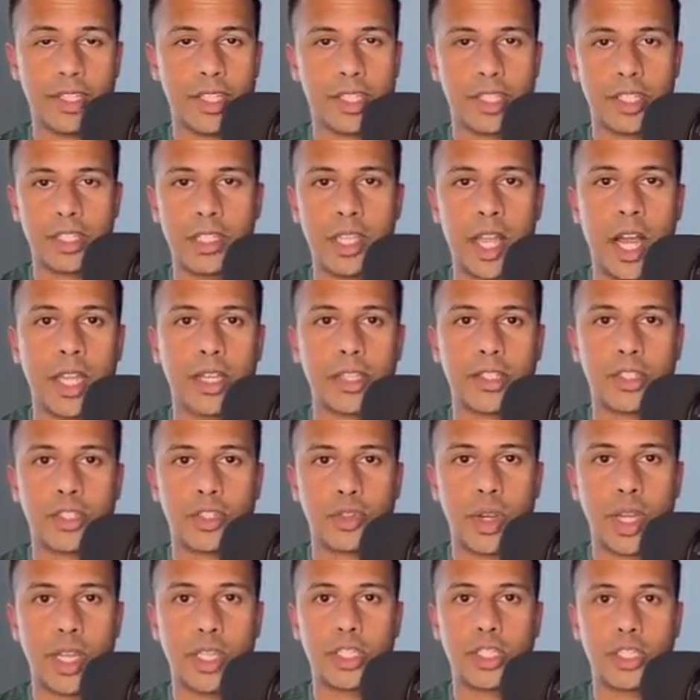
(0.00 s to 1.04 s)
This is not a
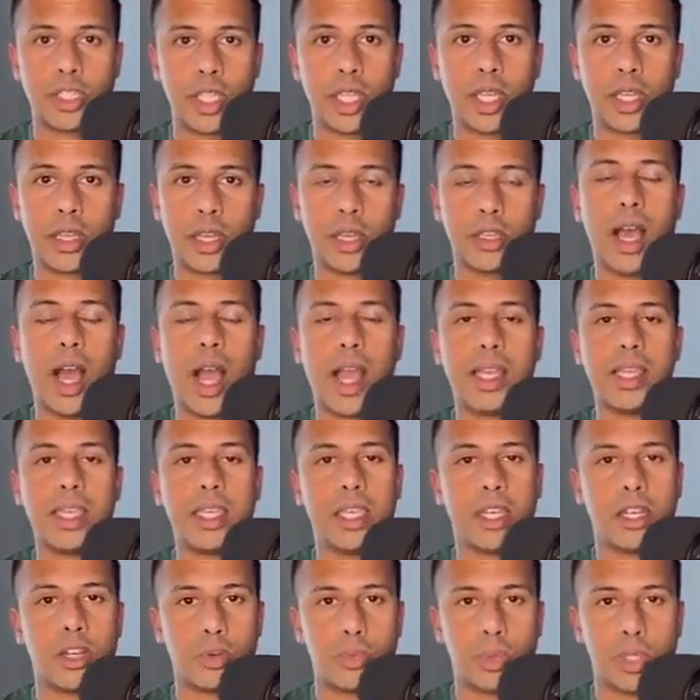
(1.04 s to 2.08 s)
strange thing. I
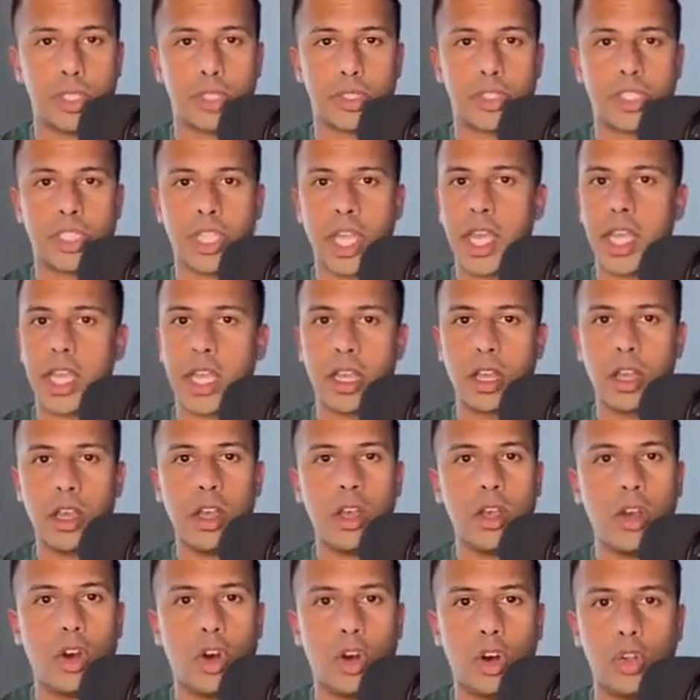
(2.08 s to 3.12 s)
hear what you're saying.
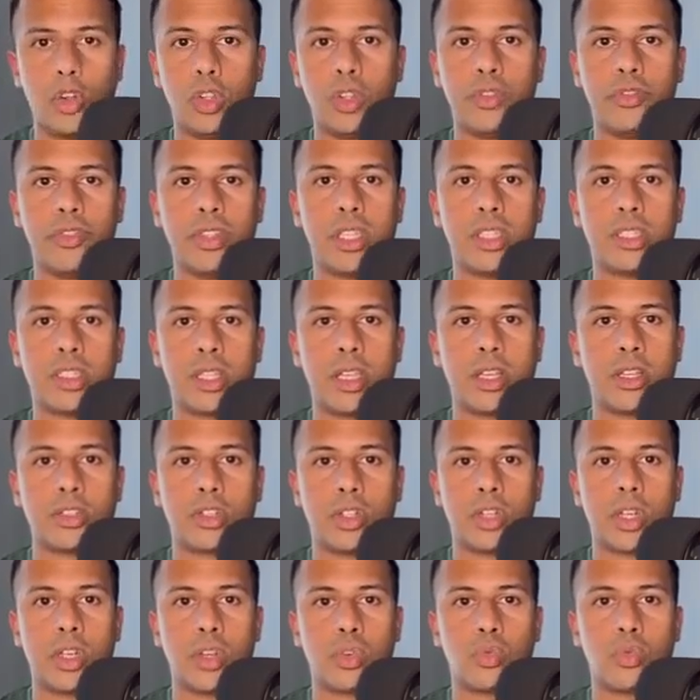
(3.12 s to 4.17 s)
All of these things
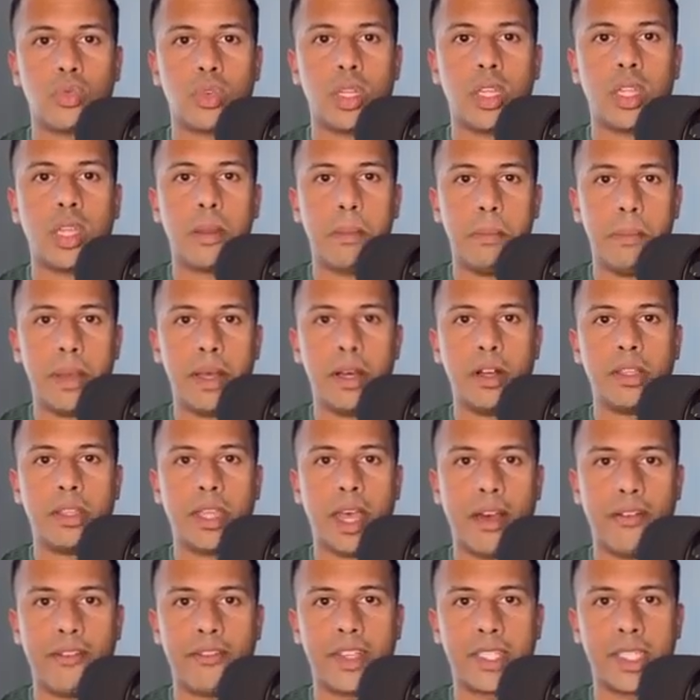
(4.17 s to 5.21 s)
are going to really build
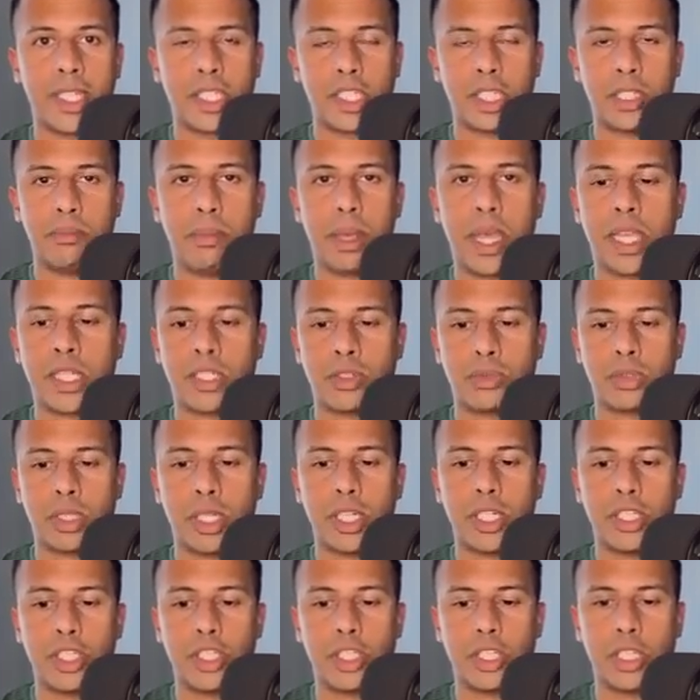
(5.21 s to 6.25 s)
that physician-patient
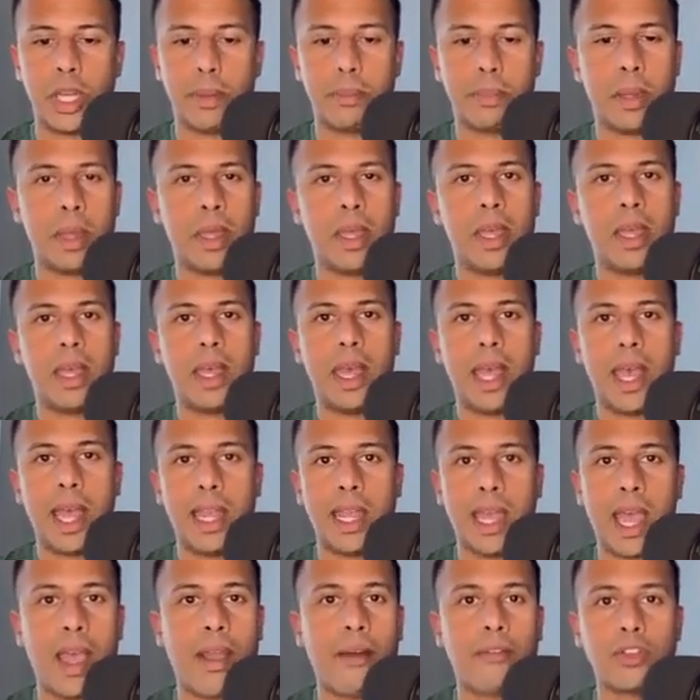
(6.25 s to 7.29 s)
relationship.
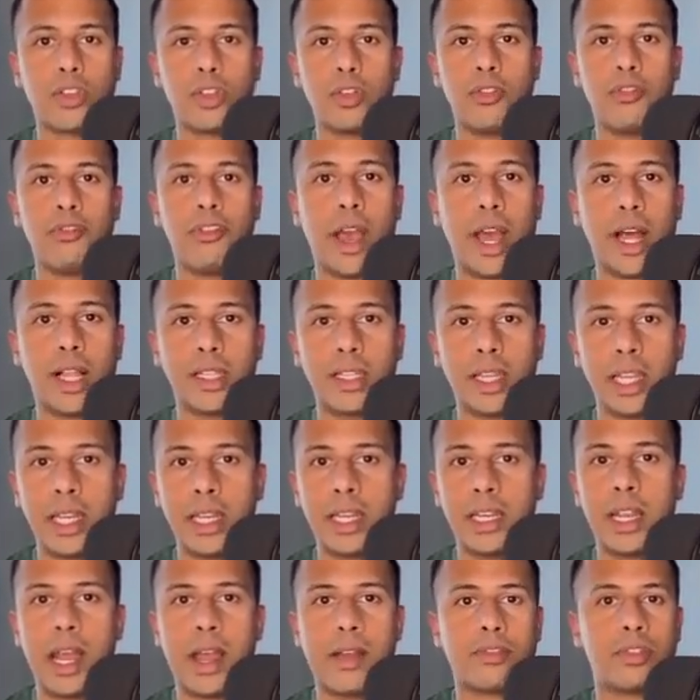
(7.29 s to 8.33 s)
And after you've
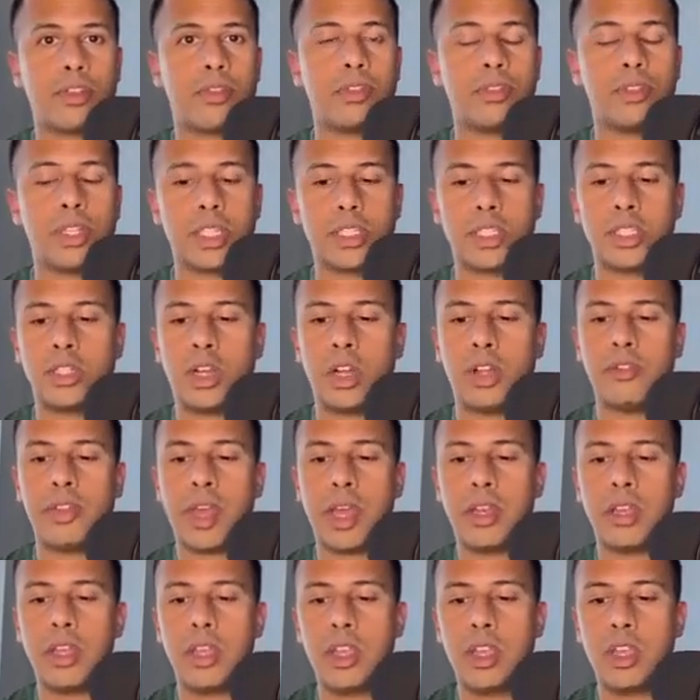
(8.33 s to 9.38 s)
validated, after you've listened to all
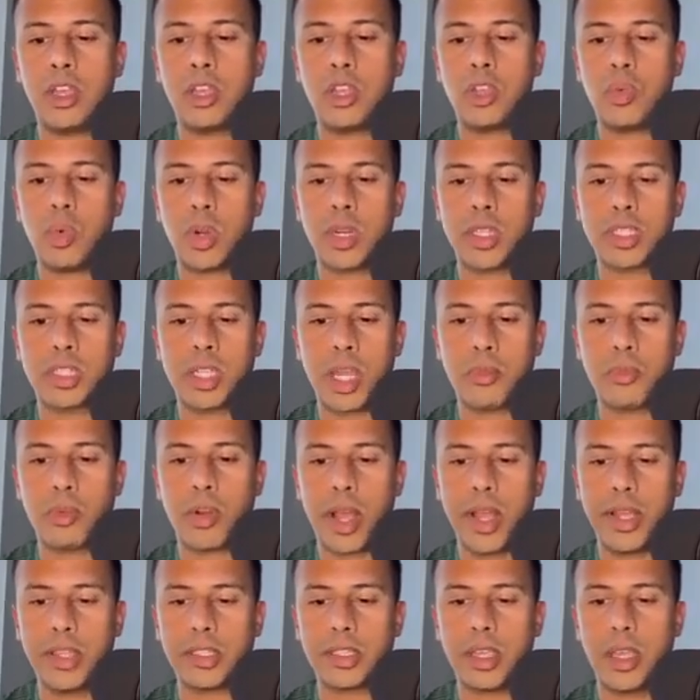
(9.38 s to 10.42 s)
that, you want to
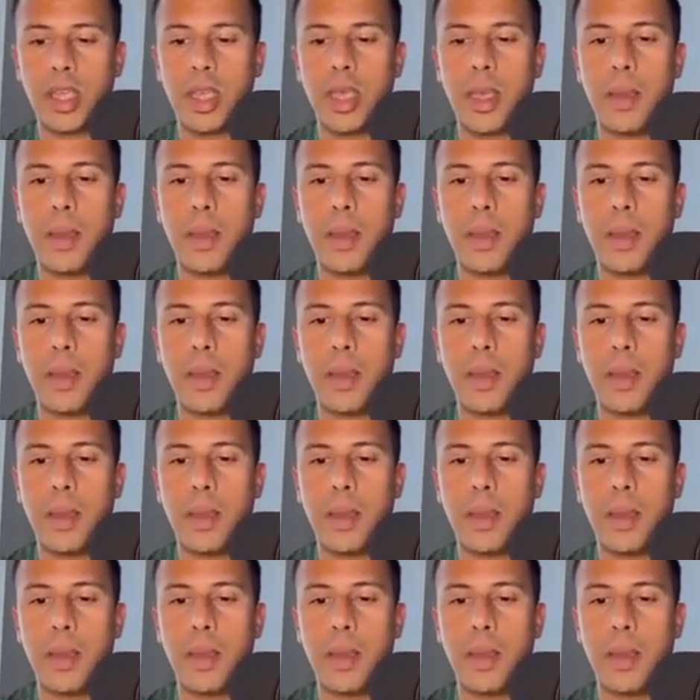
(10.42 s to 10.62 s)
summarize.